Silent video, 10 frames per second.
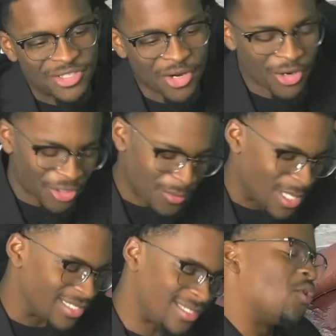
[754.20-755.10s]

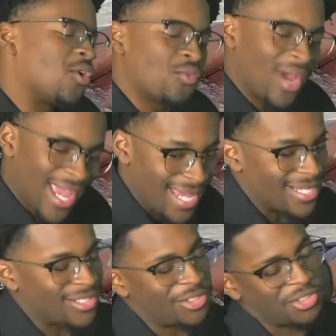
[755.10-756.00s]
tournament. Your
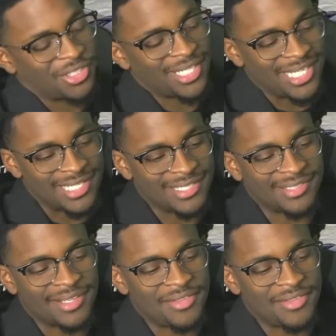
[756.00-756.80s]
rage is